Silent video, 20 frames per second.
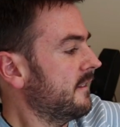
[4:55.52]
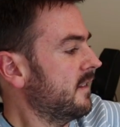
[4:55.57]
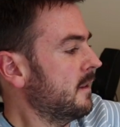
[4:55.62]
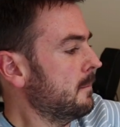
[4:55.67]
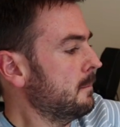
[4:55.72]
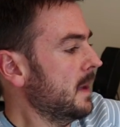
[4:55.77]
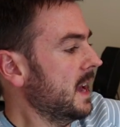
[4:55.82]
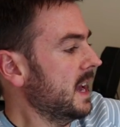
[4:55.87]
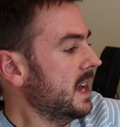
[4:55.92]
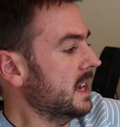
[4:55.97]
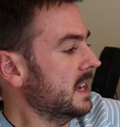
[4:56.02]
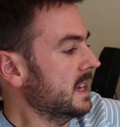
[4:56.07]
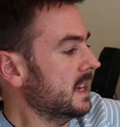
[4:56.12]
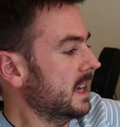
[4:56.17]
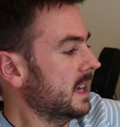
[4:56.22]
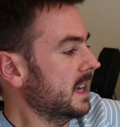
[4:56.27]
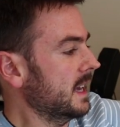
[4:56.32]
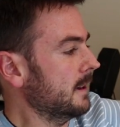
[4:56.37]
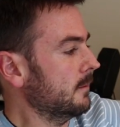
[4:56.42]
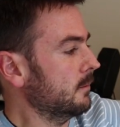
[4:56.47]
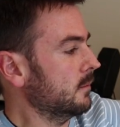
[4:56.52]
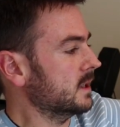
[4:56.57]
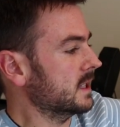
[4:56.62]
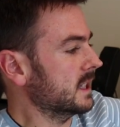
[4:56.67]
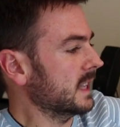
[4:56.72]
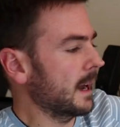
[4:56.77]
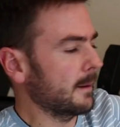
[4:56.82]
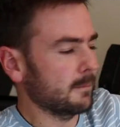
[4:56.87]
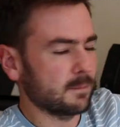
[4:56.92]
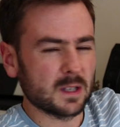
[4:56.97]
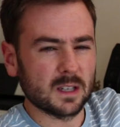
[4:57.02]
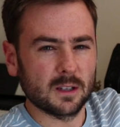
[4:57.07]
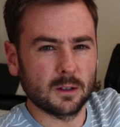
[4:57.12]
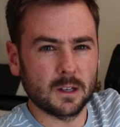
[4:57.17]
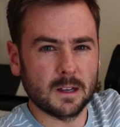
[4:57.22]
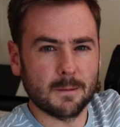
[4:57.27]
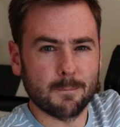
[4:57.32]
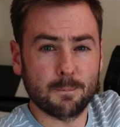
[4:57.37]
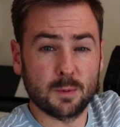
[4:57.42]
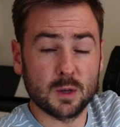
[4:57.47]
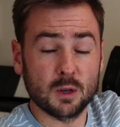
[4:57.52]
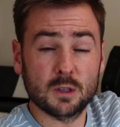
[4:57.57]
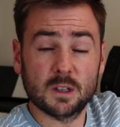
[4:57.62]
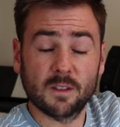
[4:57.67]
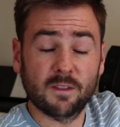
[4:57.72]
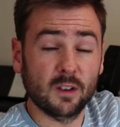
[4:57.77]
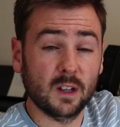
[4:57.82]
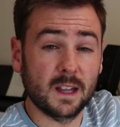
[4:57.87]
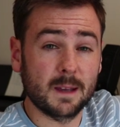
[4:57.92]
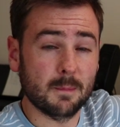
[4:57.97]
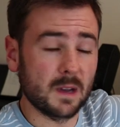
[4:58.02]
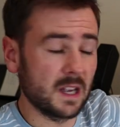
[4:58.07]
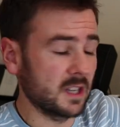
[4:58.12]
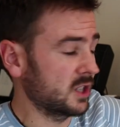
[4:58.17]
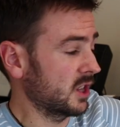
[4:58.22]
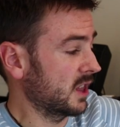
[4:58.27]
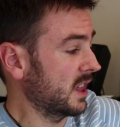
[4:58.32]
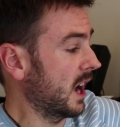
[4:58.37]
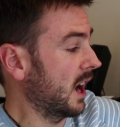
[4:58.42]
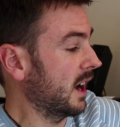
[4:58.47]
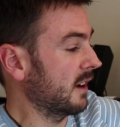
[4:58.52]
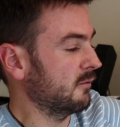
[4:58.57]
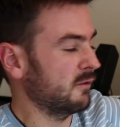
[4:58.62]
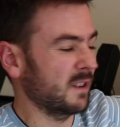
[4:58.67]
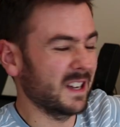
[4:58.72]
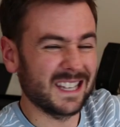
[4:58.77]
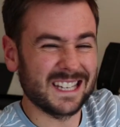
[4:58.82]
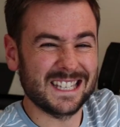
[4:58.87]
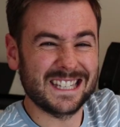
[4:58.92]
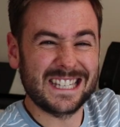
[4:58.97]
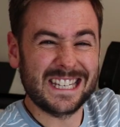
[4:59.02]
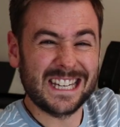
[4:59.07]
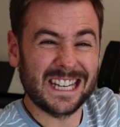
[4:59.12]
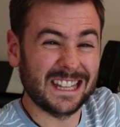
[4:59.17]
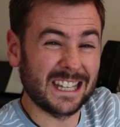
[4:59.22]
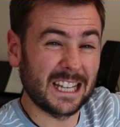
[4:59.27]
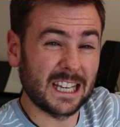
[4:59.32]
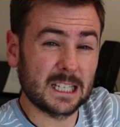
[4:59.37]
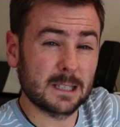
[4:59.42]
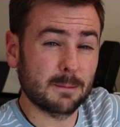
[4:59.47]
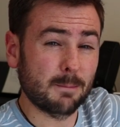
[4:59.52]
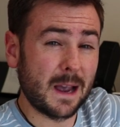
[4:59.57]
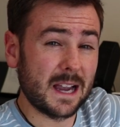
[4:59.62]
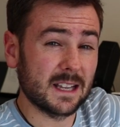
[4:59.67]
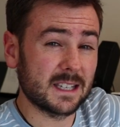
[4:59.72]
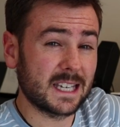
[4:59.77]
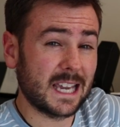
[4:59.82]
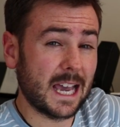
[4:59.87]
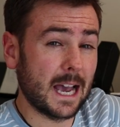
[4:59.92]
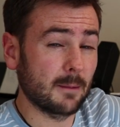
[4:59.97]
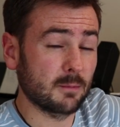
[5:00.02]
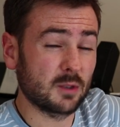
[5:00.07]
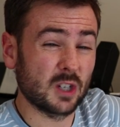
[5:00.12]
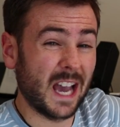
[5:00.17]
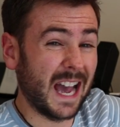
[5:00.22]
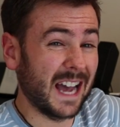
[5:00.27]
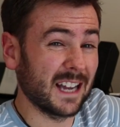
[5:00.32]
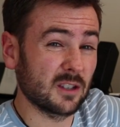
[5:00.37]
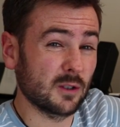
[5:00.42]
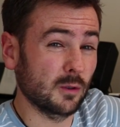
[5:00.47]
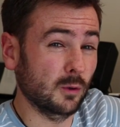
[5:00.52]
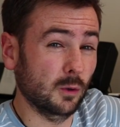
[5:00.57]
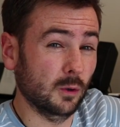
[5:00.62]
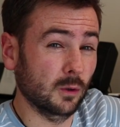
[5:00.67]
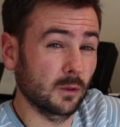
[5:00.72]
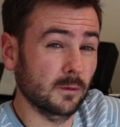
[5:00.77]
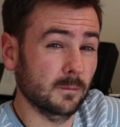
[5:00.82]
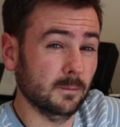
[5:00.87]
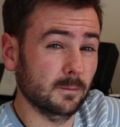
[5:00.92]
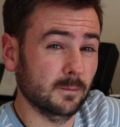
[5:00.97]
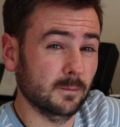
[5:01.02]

for me, it was an absolutely beautiful image that I really didn't expect to capture at all.